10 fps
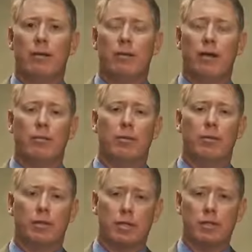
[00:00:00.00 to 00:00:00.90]
From a
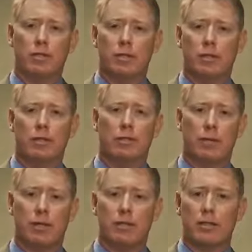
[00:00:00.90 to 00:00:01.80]
more traditional
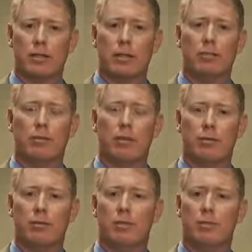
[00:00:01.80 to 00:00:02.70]
internal medicine
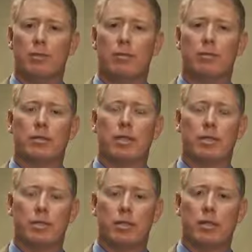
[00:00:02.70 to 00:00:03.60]
standpoint, we've seen people's
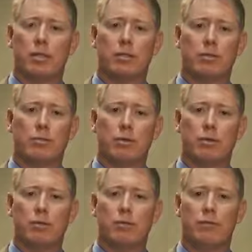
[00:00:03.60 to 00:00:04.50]
HDLs
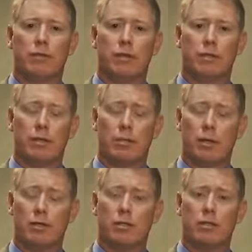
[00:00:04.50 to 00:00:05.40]
improve. We've seen some
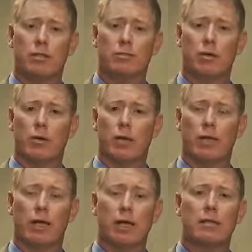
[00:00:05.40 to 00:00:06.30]
patients
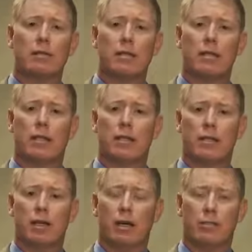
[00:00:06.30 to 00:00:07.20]
require less
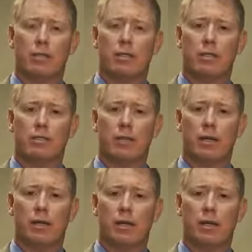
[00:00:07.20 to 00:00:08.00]
antihypertensive